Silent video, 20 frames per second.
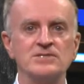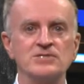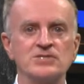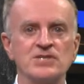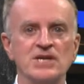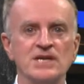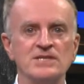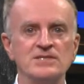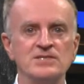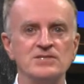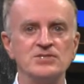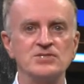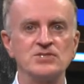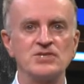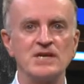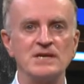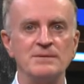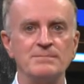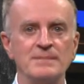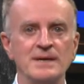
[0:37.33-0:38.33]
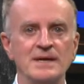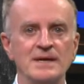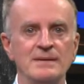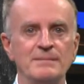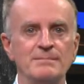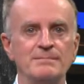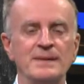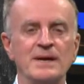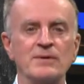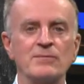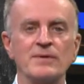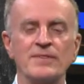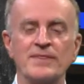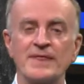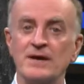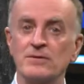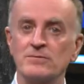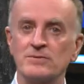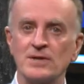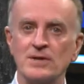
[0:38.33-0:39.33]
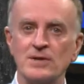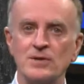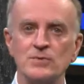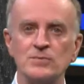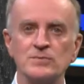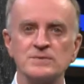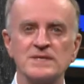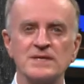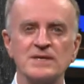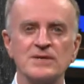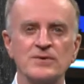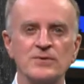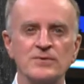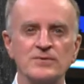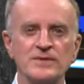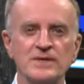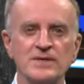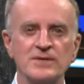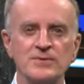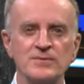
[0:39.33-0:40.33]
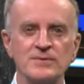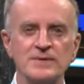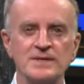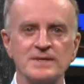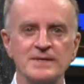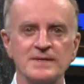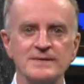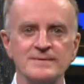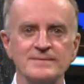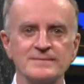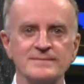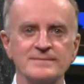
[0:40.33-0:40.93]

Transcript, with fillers: changing shape but without losing continuity.